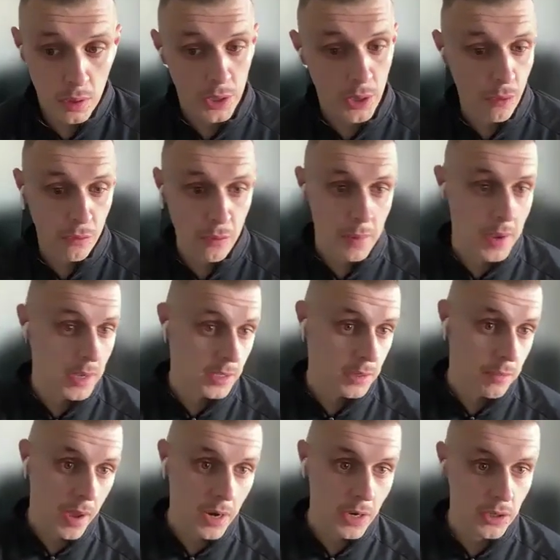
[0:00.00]
For me as a
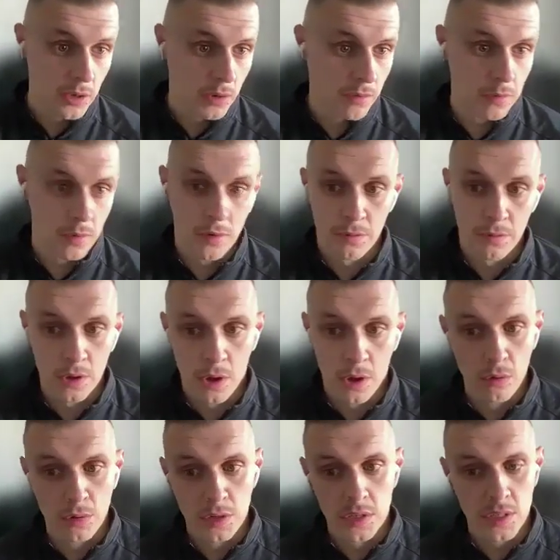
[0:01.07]
manager, for the
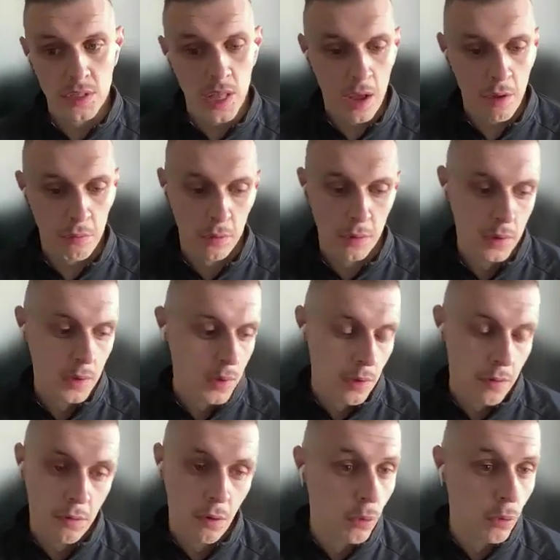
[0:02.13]
coaching staff,
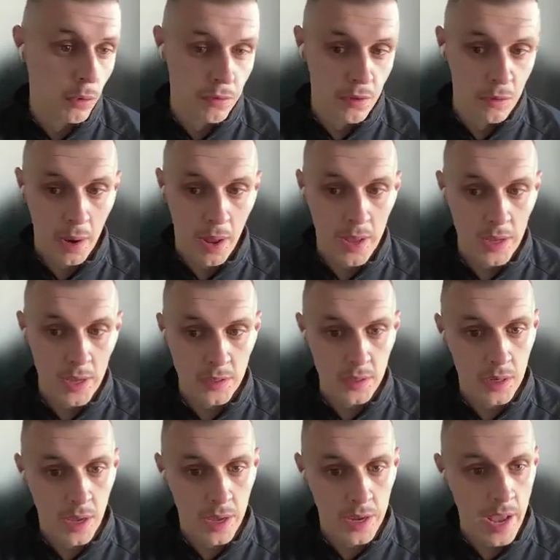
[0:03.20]
for all of the players,
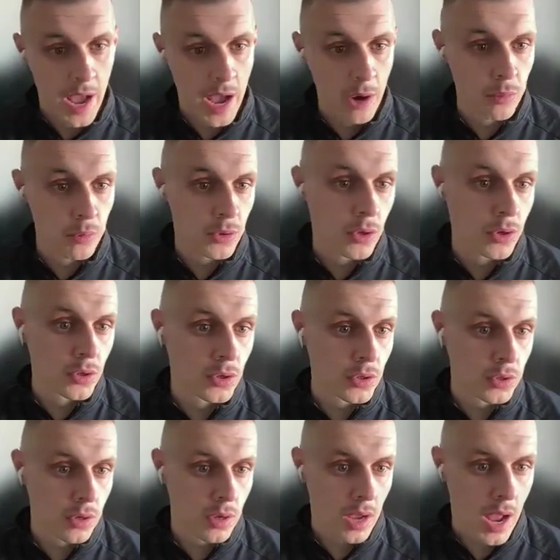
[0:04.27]
and it helps
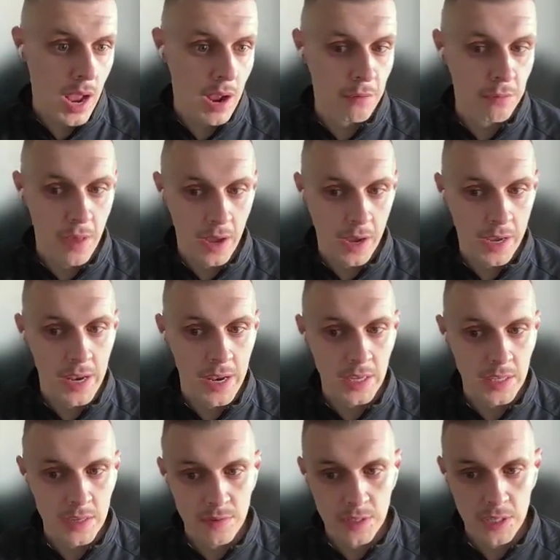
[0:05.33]
us have that
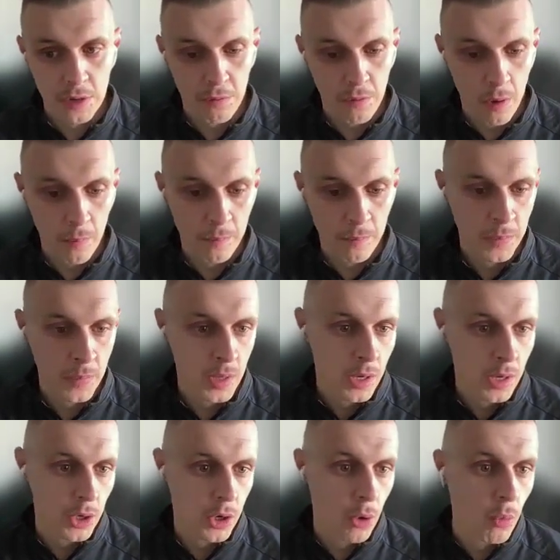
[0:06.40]
connectivity from
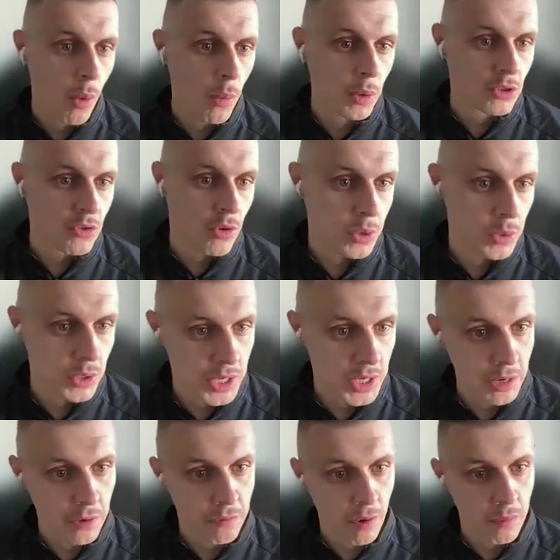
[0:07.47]
what we're trying to
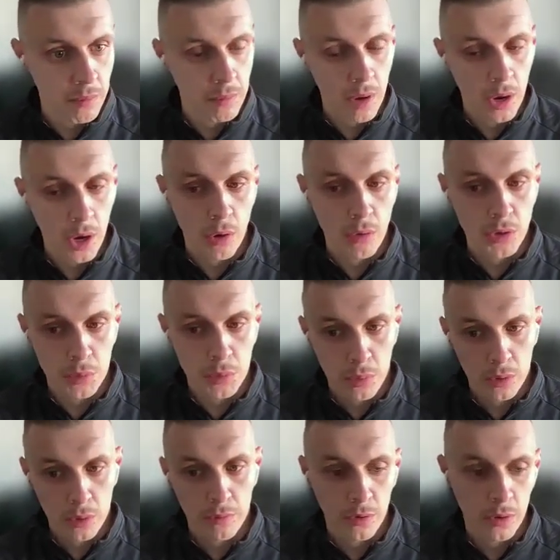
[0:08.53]
achieve from a coaching
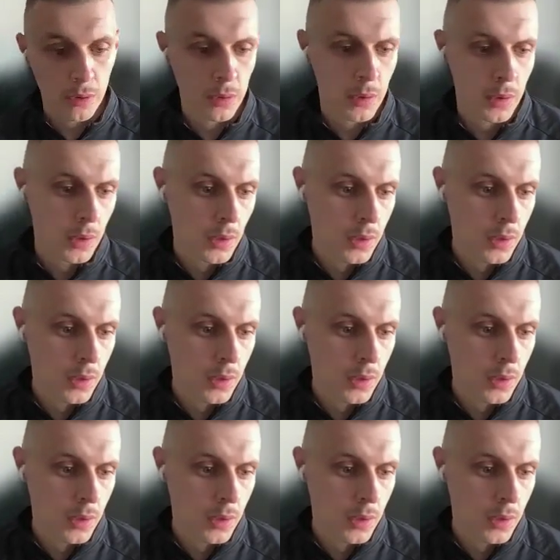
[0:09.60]
point of view,